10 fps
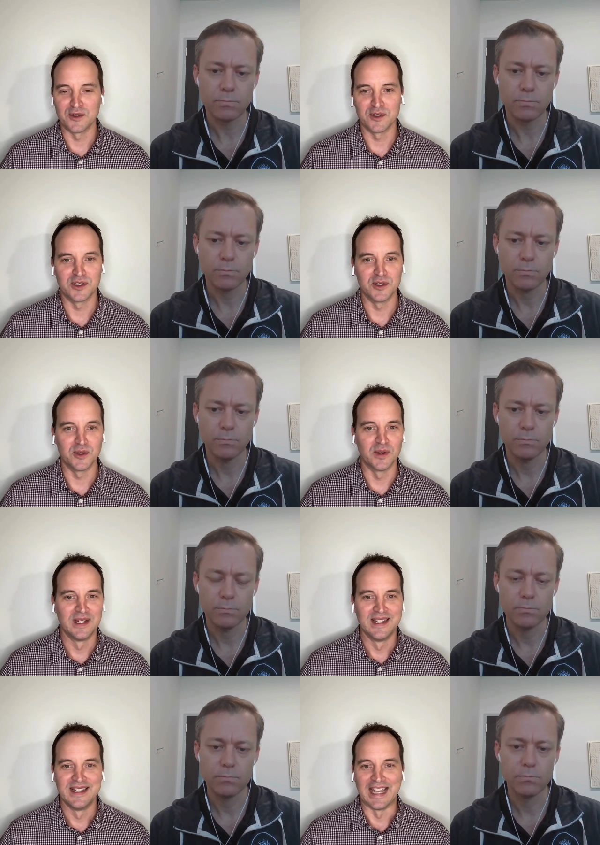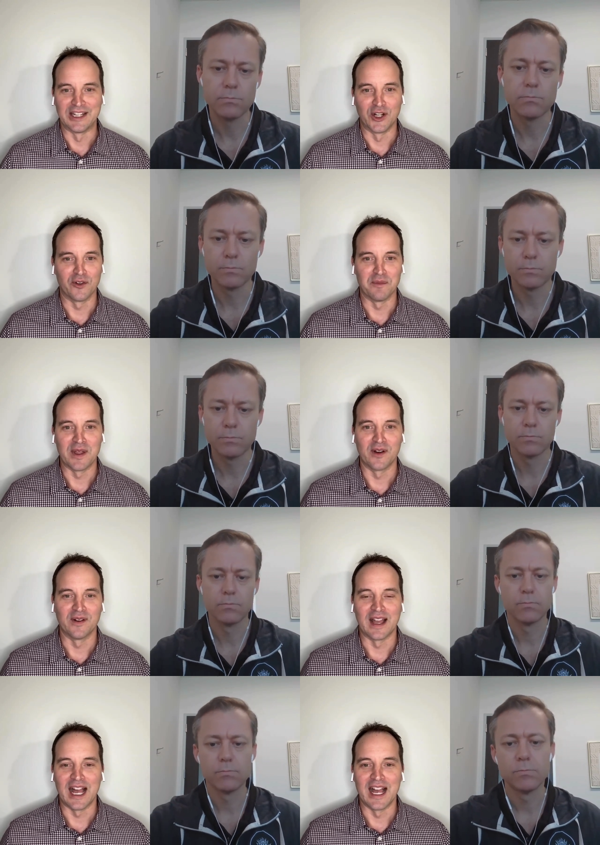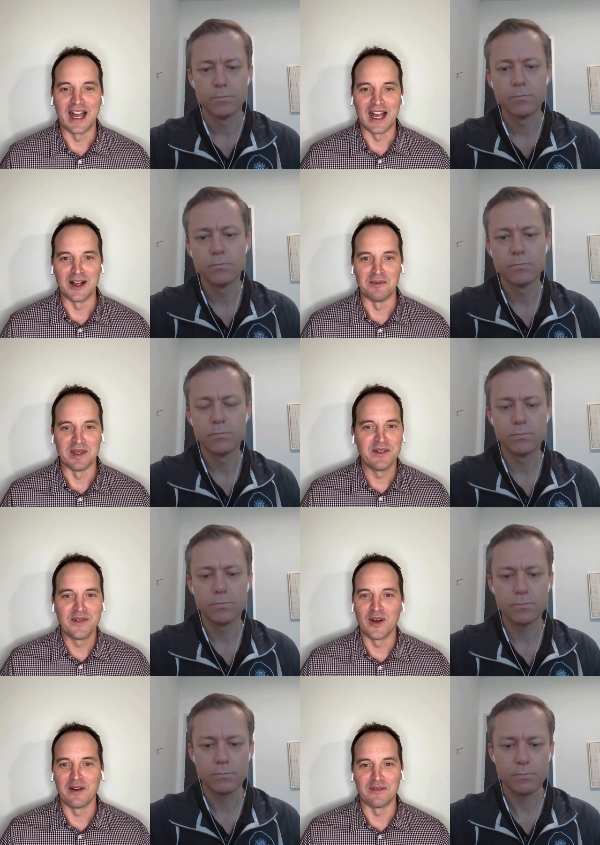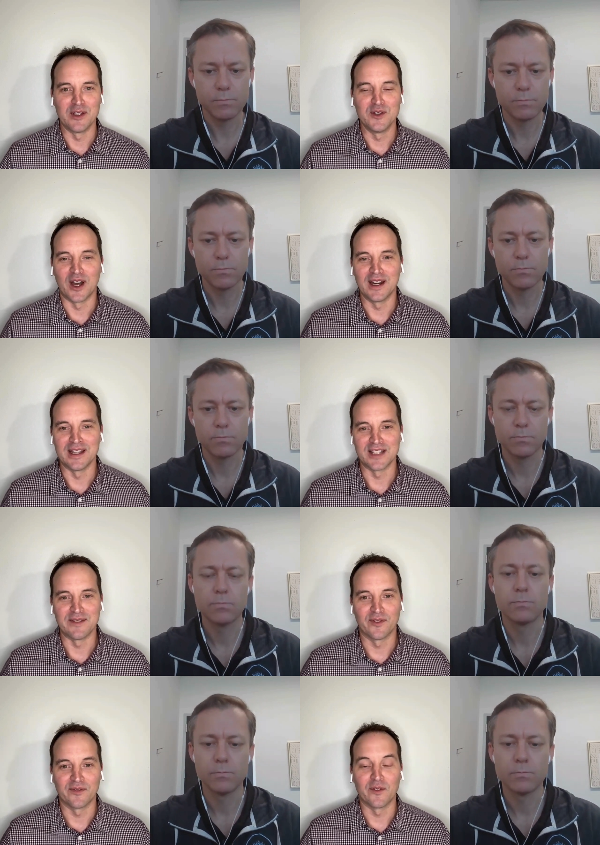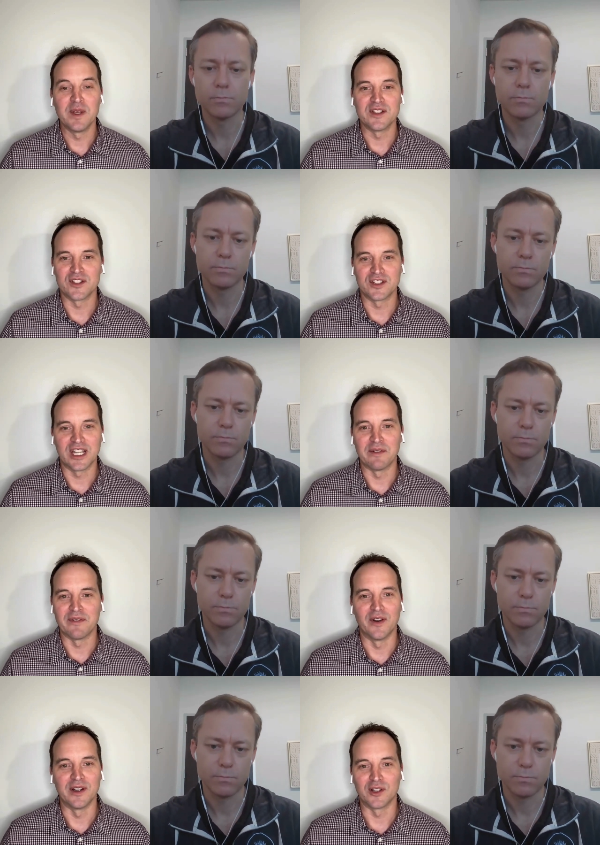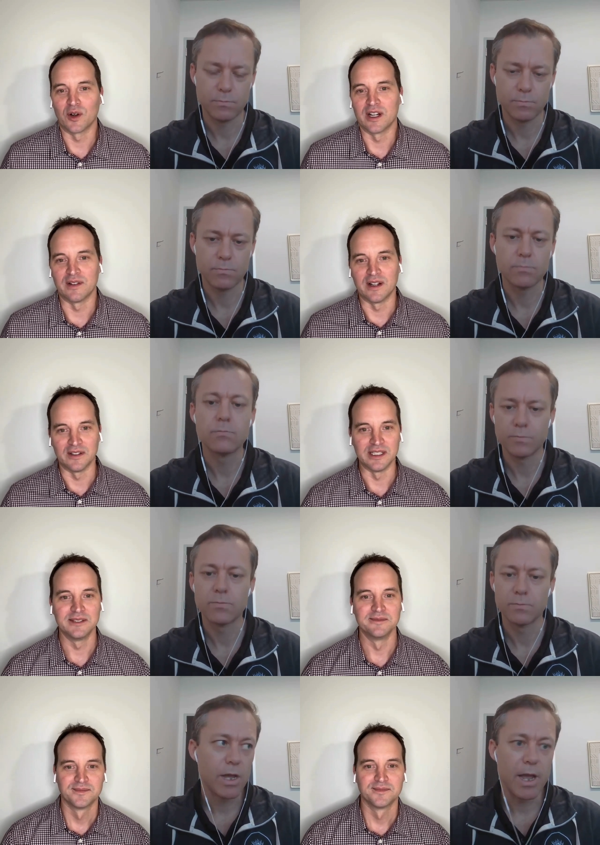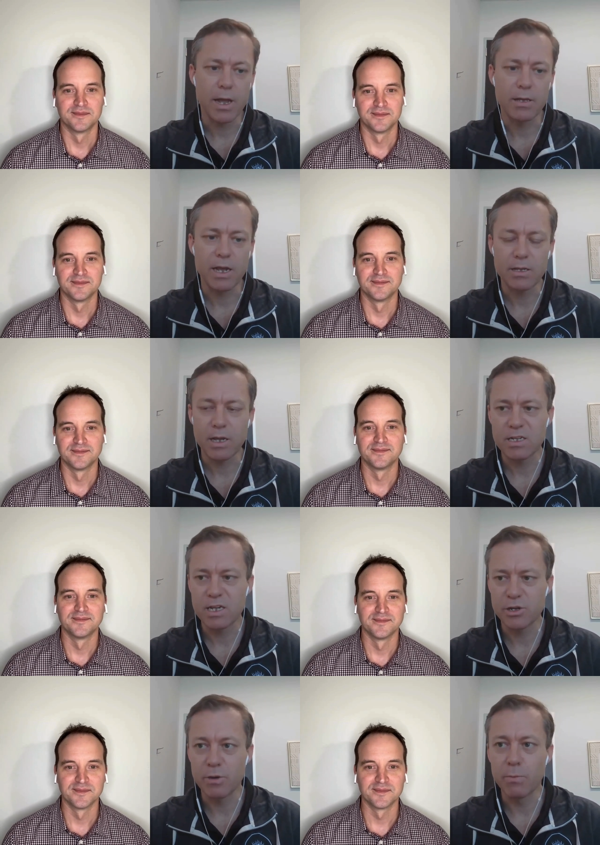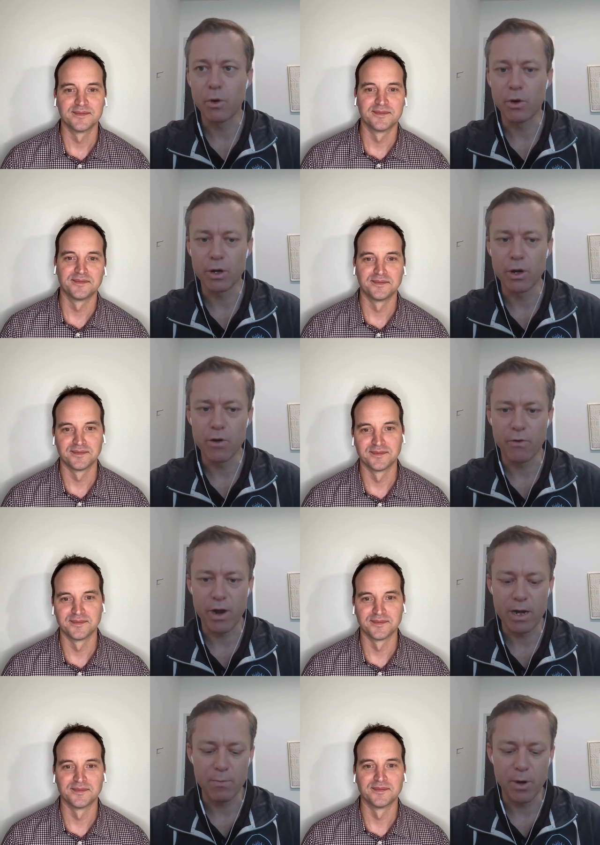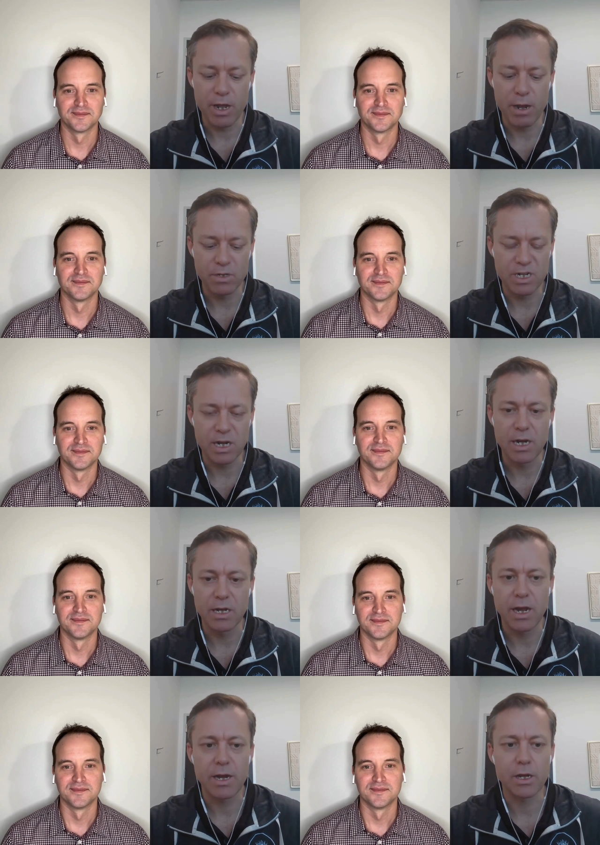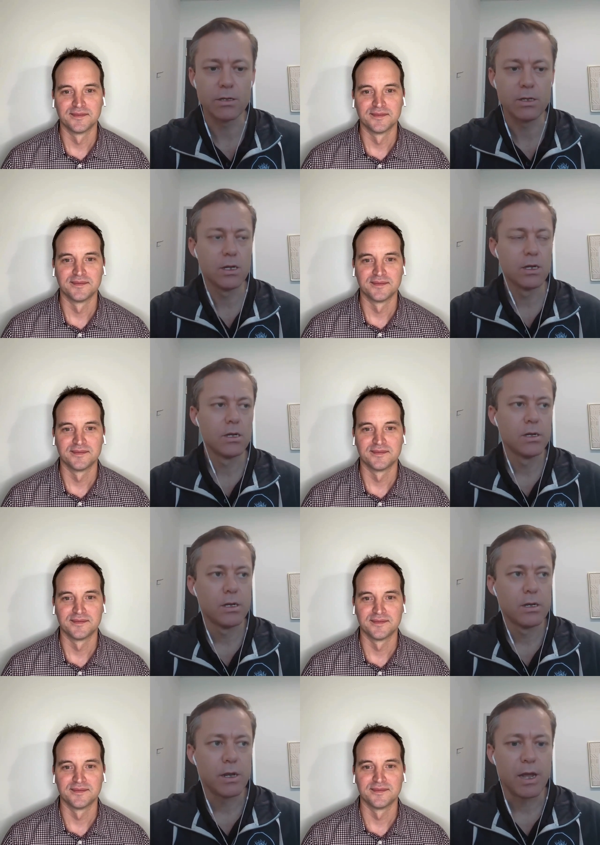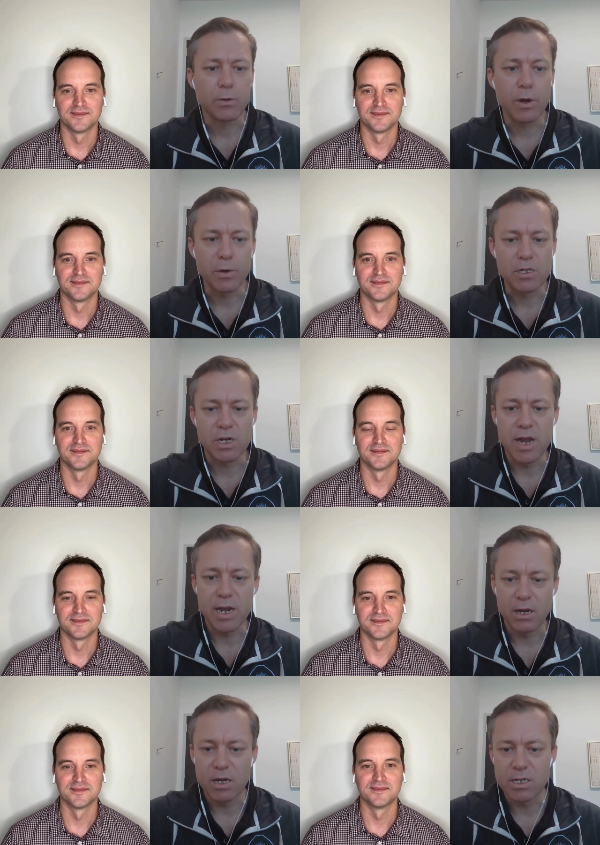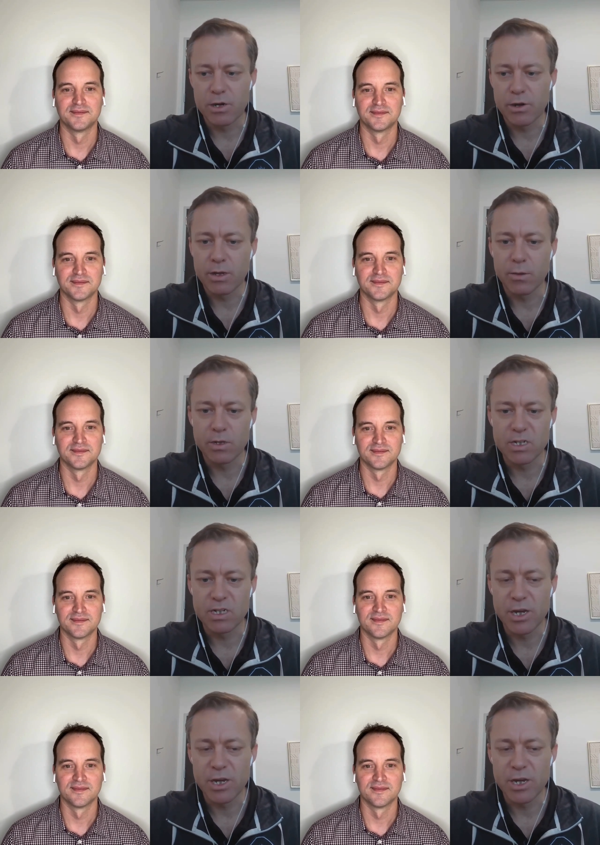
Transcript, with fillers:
Speaker 1: interests you, and go from there. Um, even if you don't have a huge audience, I, for me, it's just kind of a fun creative outlet.
Speaker 2: Yeah, and that, that's such an important note for anybody. I was uh, at a at QuickBooks Connect last year, and there was a